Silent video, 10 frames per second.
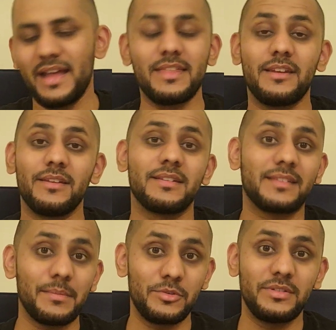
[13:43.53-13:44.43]
and then
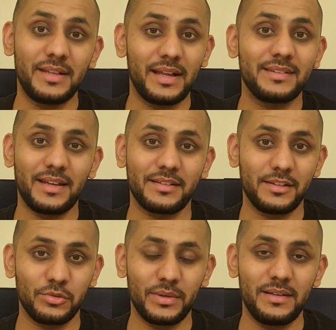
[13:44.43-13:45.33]
stamp duty, land
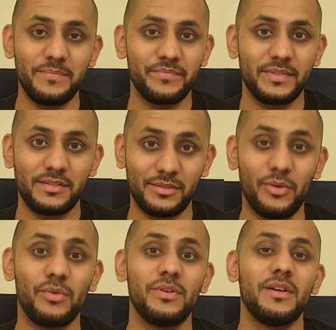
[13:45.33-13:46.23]
tax as well.
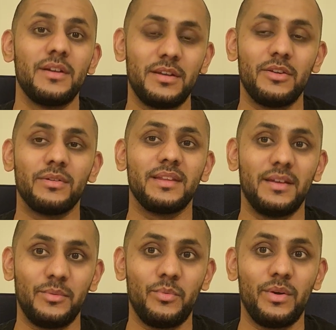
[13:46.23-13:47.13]
So
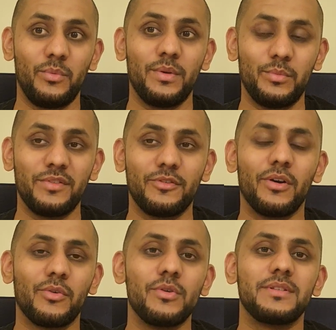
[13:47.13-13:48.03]
we've
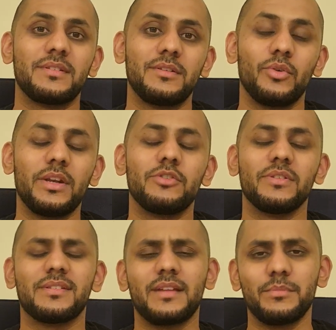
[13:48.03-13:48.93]
got good
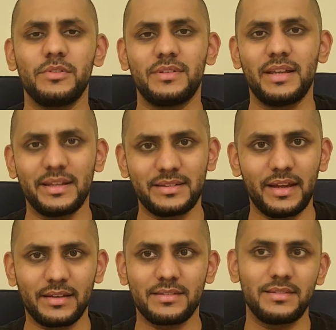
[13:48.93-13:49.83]
knowledge on stamp duty, land
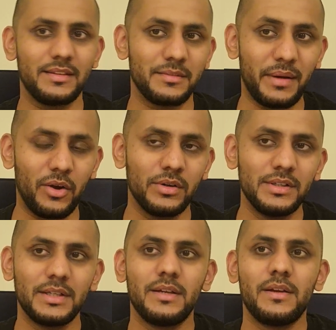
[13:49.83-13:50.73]
tax. There's about
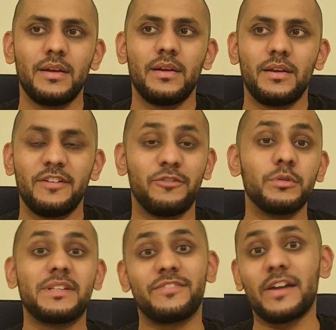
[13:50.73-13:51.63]

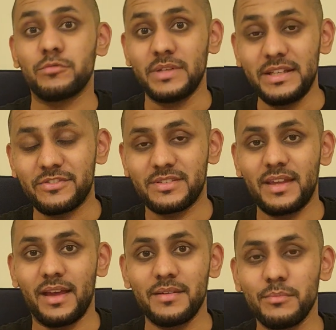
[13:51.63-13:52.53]
45 reliefs
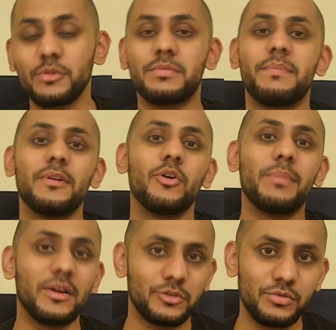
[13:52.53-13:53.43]
there. Most people know
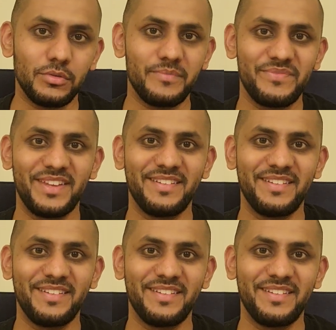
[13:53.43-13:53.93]
about 2.